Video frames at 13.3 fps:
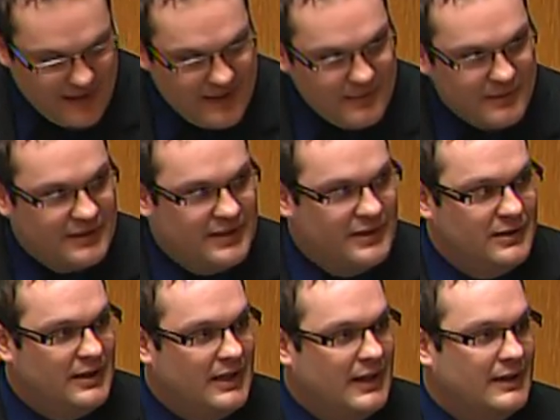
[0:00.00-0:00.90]
able to
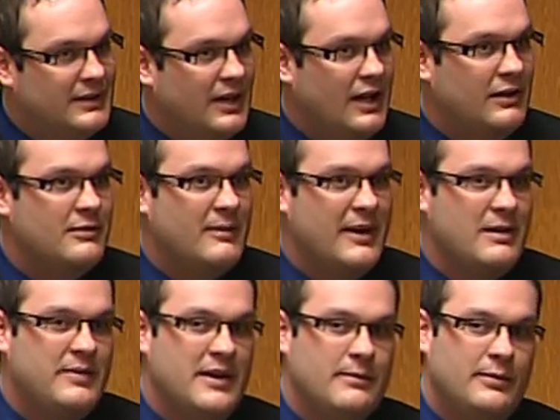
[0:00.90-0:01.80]
talk with
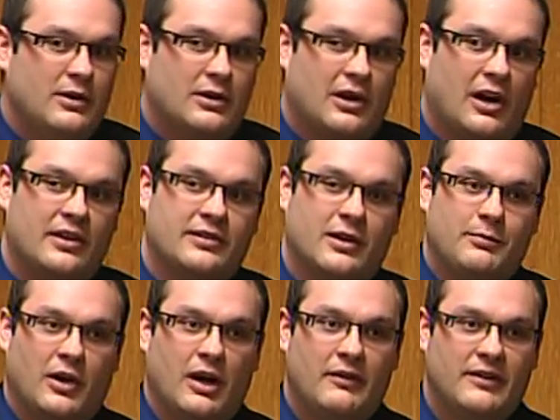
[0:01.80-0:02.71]
many people across our
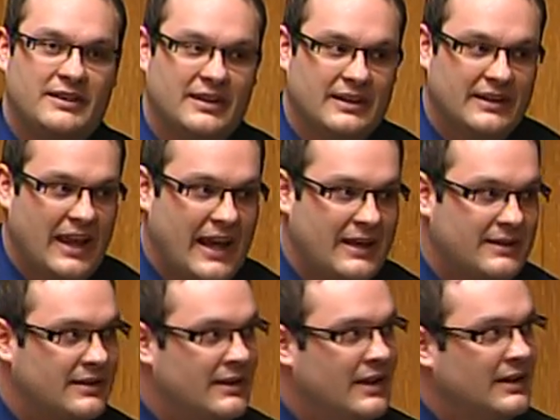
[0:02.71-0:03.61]
province in the
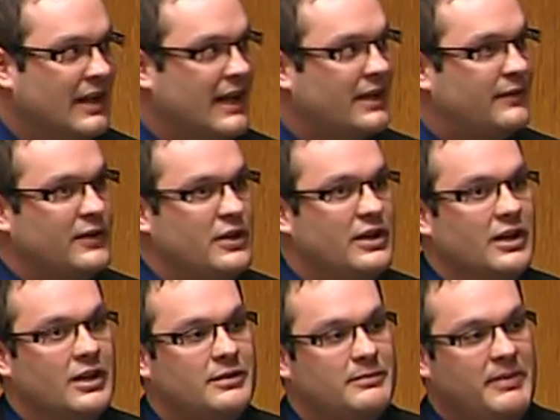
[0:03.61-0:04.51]
last last few
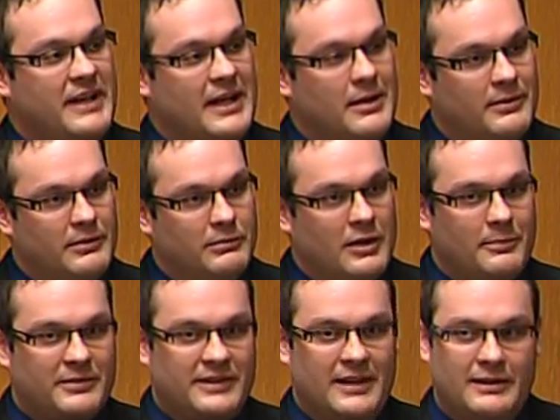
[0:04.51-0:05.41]
years, being able to
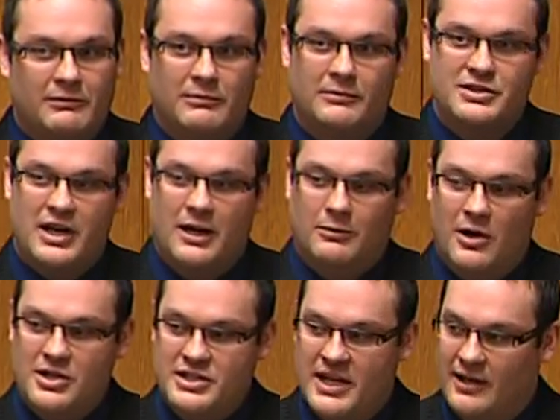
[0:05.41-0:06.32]
represent the Regina
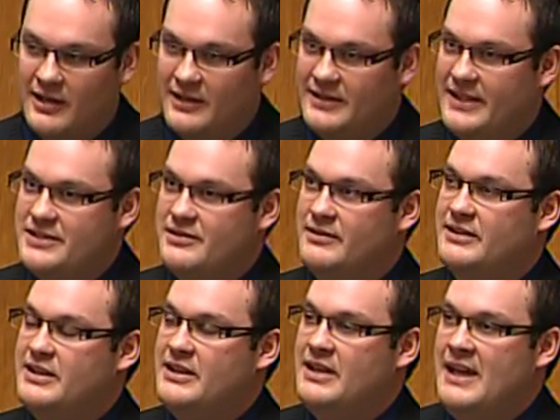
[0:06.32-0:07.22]
Wallshaker
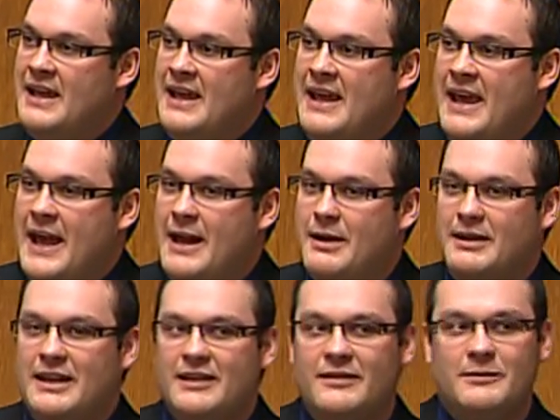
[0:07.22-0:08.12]
constituency, and
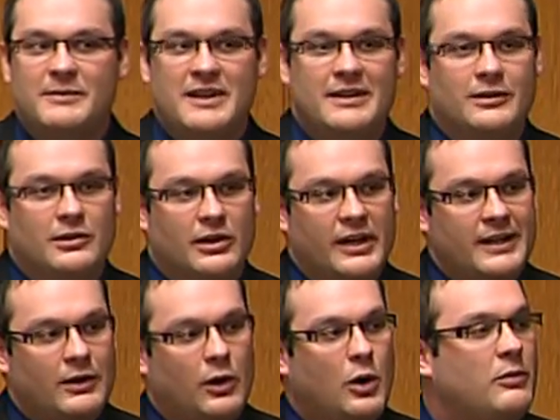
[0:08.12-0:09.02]
it gives me
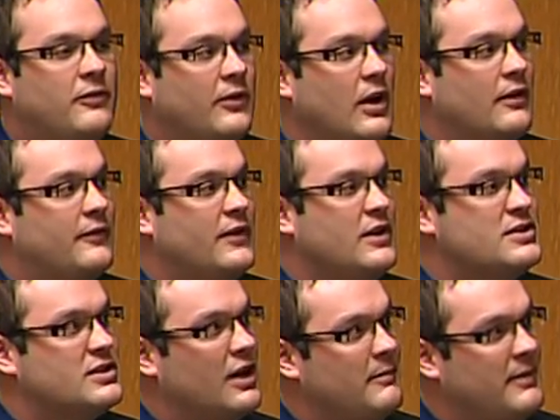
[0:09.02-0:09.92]
great hope for our
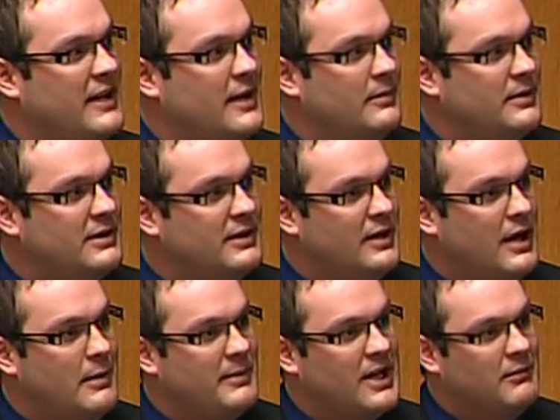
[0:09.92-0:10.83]
future. I've been able
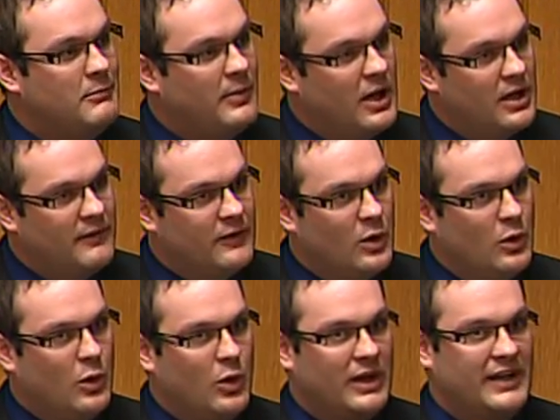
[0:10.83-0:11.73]
to become a part of an
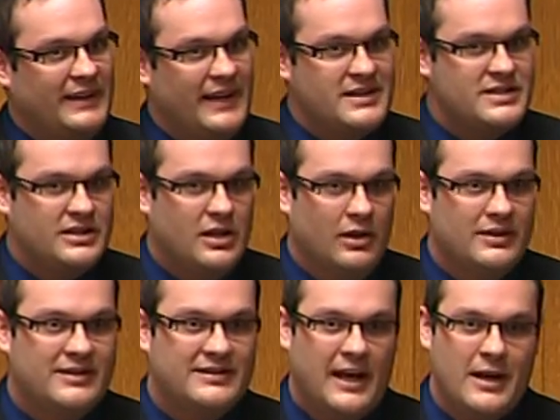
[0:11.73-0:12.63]
organization
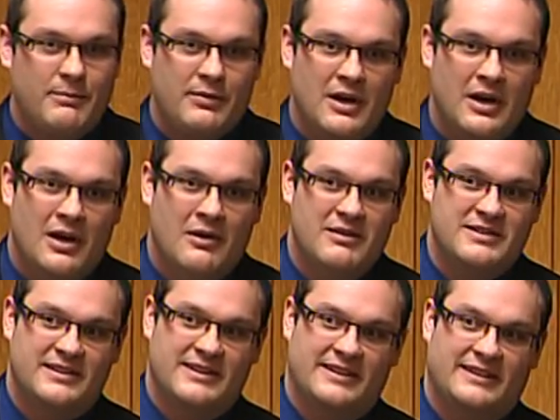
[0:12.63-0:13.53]
called SIPE,
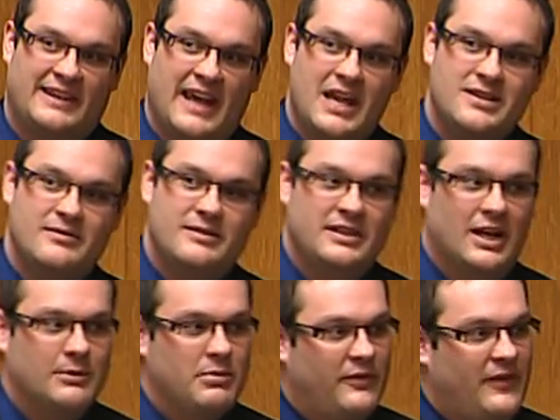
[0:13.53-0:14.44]
which is the Saskatchewan
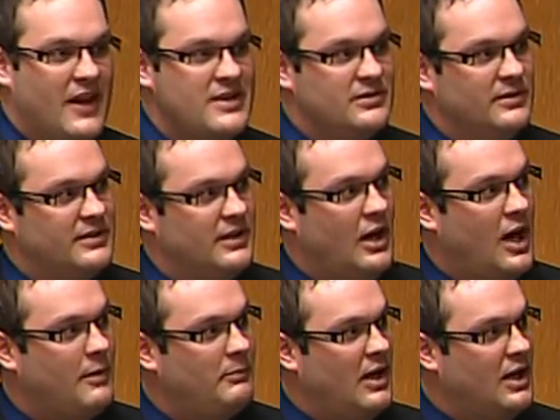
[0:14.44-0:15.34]
Young Professionals and
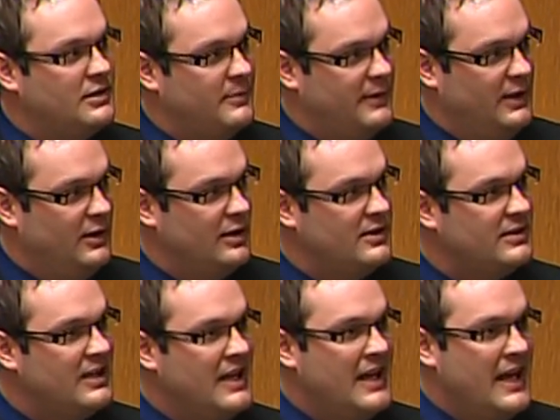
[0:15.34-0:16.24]
Entrepreneurs,
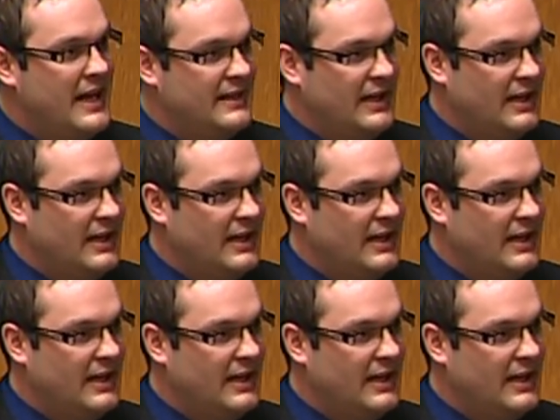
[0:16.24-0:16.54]
and they